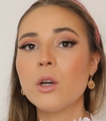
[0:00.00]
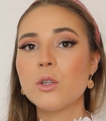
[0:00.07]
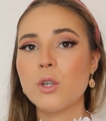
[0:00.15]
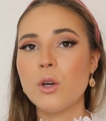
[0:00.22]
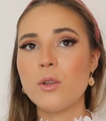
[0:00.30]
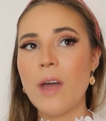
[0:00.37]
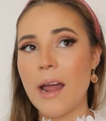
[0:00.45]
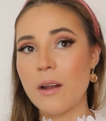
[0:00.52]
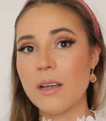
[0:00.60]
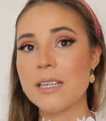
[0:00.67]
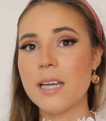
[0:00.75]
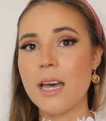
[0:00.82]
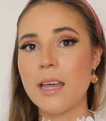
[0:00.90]
So
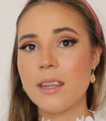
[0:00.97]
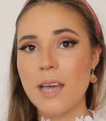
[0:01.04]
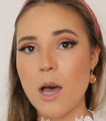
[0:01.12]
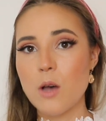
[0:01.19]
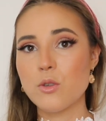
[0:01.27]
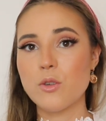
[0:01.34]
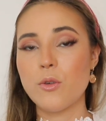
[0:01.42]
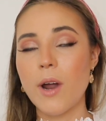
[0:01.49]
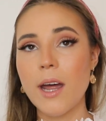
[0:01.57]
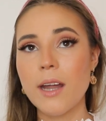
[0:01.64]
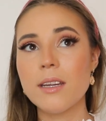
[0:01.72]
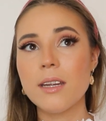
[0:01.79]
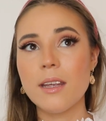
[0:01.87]
that is 1,000
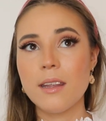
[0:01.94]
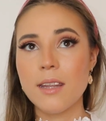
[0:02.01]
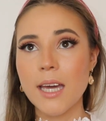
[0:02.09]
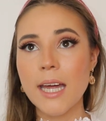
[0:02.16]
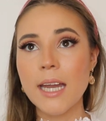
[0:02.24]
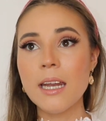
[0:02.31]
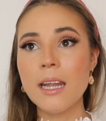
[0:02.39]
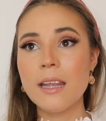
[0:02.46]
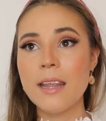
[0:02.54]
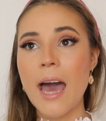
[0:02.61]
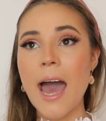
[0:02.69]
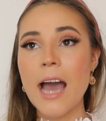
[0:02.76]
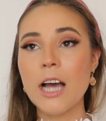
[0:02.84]
rand. Then
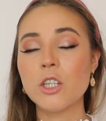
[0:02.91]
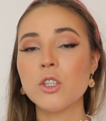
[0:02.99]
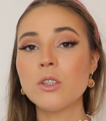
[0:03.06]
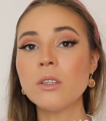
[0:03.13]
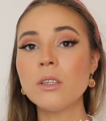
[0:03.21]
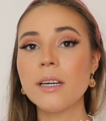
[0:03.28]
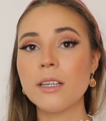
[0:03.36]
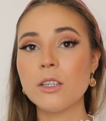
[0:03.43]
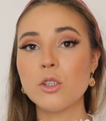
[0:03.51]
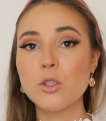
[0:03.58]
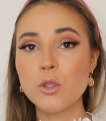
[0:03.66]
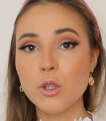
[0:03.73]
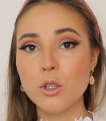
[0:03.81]
the actual
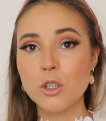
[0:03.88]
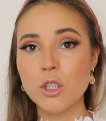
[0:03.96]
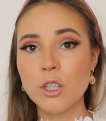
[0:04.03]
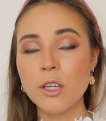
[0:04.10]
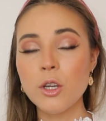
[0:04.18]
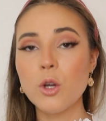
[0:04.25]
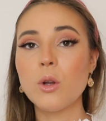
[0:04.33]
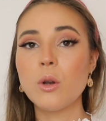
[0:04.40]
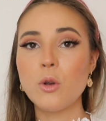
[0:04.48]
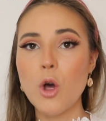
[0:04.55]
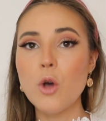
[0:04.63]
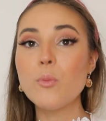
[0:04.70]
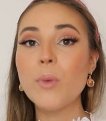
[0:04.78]
insertion,
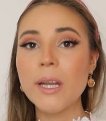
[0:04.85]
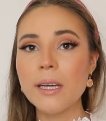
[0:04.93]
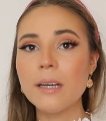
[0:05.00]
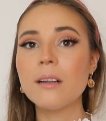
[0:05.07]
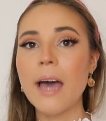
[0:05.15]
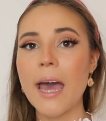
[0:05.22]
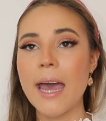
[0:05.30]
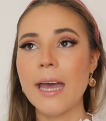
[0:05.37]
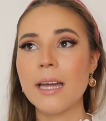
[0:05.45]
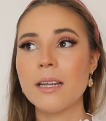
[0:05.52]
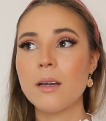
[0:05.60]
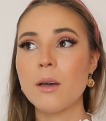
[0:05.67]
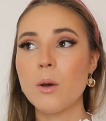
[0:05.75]
no medical
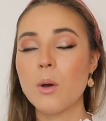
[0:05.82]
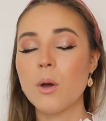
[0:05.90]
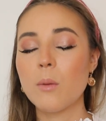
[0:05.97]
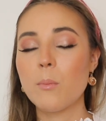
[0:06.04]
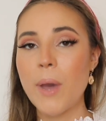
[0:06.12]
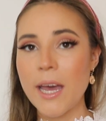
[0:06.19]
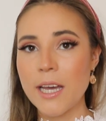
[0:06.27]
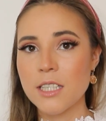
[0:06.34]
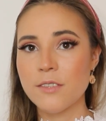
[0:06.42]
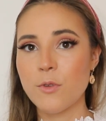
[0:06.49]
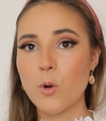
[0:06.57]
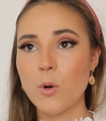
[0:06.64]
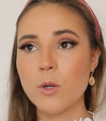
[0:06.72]
aid
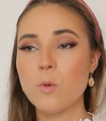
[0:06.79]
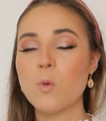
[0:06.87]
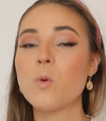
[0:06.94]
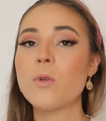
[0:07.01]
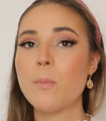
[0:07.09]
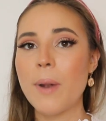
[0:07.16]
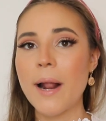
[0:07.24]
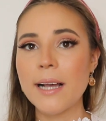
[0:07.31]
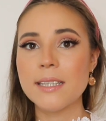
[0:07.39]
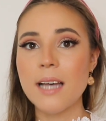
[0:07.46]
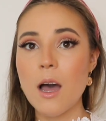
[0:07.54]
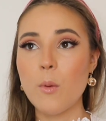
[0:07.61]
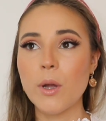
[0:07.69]
pays for it. Or the
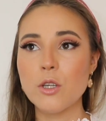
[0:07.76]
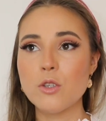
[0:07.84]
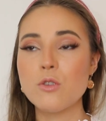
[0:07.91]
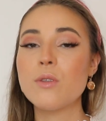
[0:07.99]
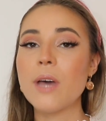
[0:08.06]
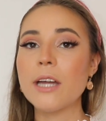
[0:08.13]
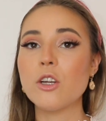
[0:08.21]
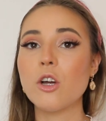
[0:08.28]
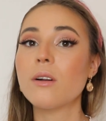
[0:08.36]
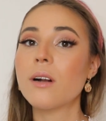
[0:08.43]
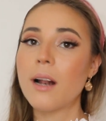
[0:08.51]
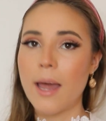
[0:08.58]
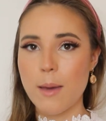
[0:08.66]
place I went to, they
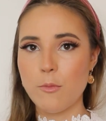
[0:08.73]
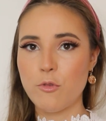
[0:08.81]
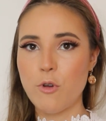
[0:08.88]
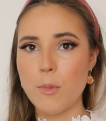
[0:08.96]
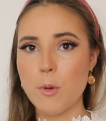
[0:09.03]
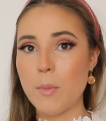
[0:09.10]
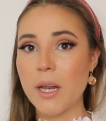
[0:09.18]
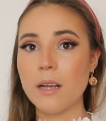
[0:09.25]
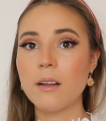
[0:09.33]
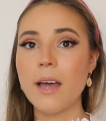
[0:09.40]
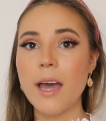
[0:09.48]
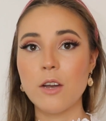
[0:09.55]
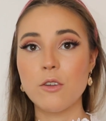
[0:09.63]
don't claim from a
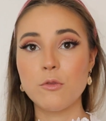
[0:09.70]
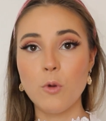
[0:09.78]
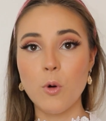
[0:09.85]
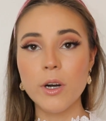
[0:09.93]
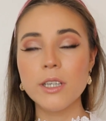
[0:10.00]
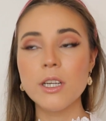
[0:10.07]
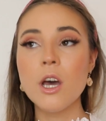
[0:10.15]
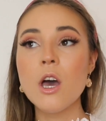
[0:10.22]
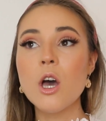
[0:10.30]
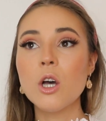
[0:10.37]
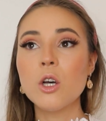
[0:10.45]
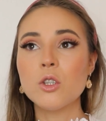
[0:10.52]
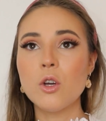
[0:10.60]
medical aid for it.
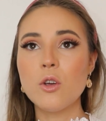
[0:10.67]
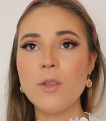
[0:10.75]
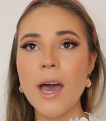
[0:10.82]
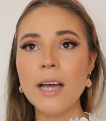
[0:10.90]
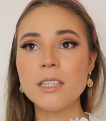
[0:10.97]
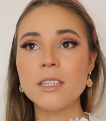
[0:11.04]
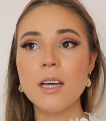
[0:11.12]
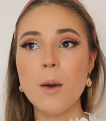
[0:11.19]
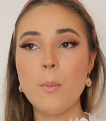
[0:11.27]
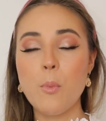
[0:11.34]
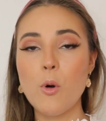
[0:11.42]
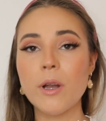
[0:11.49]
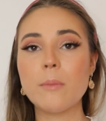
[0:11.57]
So that
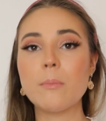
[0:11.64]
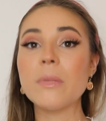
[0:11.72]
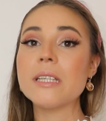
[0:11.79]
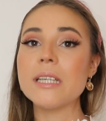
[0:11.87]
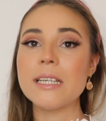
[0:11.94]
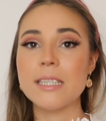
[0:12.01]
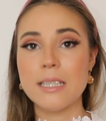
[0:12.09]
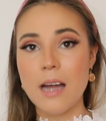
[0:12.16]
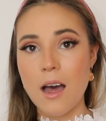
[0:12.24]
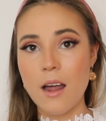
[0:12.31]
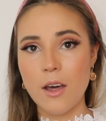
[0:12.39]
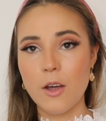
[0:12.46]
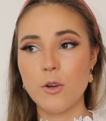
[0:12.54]
appointment is
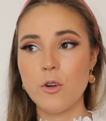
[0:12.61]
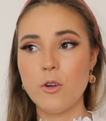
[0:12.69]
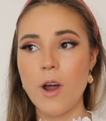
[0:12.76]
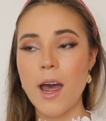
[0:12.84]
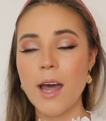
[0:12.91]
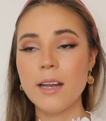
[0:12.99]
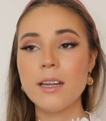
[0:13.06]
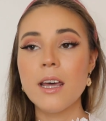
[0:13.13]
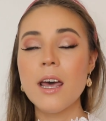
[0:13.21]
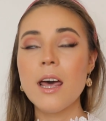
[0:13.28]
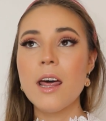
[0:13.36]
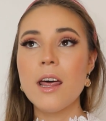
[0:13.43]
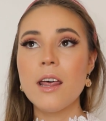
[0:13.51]
900 rand.
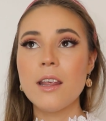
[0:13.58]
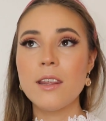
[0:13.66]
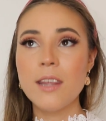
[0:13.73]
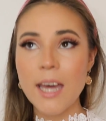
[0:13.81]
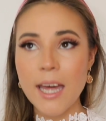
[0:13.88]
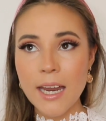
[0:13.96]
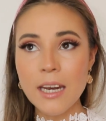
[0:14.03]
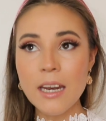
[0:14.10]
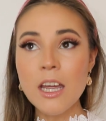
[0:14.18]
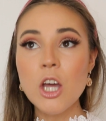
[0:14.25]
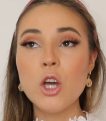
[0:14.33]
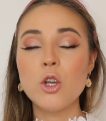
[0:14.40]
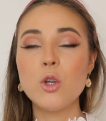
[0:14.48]

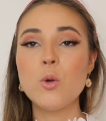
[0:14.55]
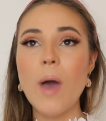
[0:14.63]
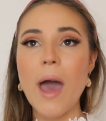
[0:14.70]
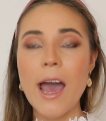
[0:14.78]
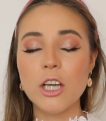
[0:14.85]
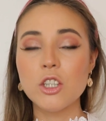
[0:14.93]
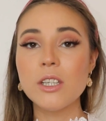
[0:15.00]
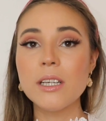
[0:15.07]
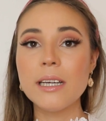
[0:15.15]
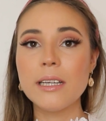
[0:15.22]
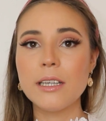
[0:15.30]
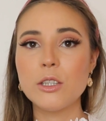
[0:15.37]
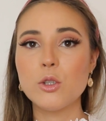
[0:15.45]
Then you
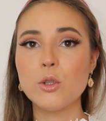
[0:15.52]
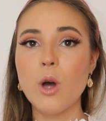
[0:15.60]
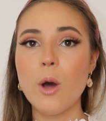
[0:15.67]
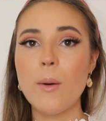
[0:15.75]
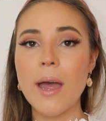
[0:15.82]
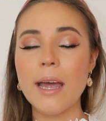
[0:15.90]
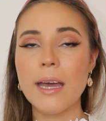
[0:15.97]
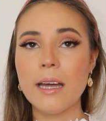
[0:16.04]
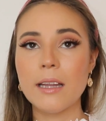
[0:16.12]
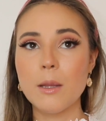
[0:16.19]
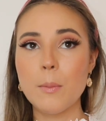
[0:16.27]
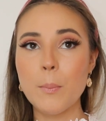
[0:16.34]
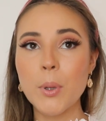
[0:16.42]
actually need to go and
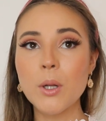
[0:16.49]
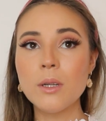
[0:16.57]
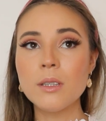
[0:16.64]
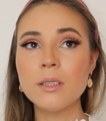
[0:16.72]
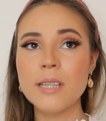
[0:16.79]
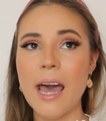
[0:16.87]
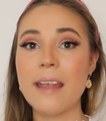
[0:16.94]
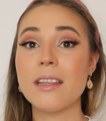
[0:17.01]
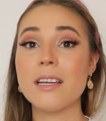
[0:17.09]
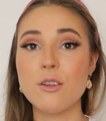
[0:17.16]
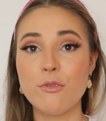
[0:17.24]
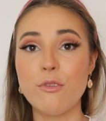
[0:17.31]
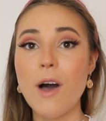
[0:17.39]
get the pills and the
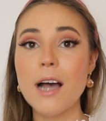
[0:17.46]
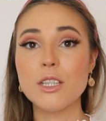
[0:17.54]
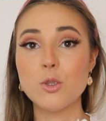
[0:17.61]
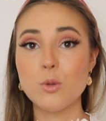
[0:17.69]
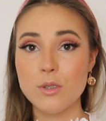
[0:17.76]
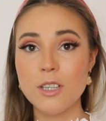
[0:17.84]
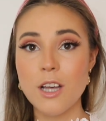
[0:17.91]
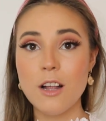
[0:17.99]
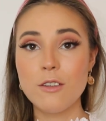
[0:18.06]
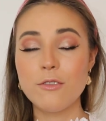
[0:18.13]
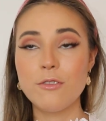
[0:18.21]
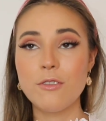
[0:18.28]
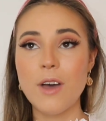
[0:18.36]
device
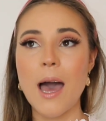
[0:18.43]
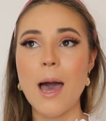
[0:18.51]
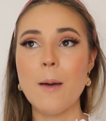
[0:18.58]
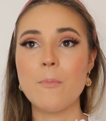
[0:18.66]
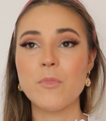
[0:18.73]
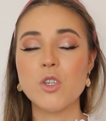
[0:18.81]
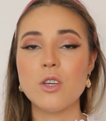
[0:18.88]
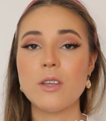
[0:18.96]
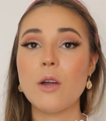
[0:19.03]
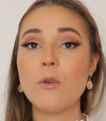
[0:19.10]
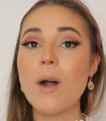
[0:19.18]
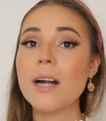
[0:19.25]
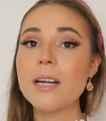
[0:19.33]
yourself. So
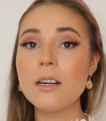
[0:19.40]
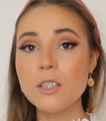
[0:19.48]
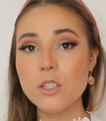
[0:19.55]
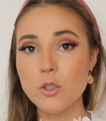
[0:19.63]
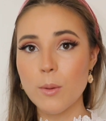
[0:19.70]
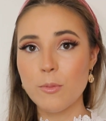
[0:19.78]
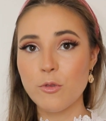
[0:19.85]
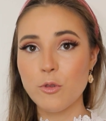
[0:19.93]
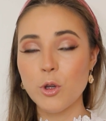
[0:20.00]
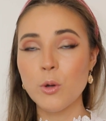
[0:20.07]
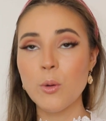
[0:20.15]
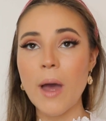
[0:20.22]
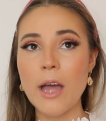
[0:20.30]
they write out a script for
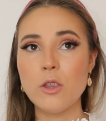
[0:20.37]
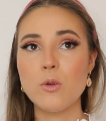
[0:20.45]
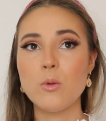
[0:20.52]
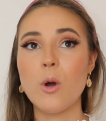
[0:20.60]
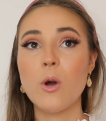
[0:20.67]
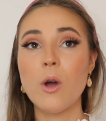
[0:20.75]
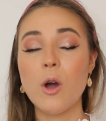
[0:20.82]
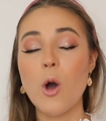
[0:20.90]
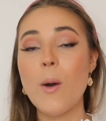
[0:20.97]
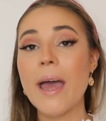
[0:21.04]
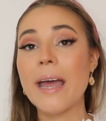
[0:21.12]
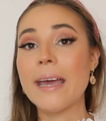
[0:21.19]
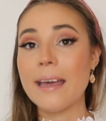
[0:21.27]
you and you go
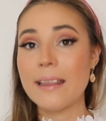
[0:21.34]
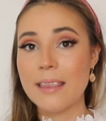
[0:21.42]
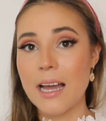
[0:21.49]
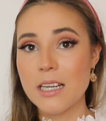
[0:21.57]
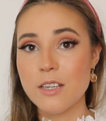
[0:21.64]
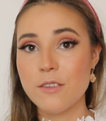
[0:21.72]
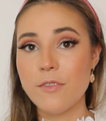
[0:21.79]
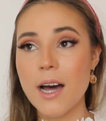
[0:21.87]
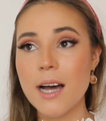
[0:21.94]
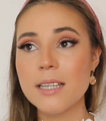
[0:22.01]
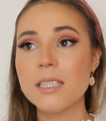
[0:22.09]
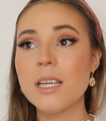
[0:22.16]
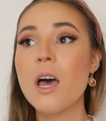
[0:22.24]
and get that device.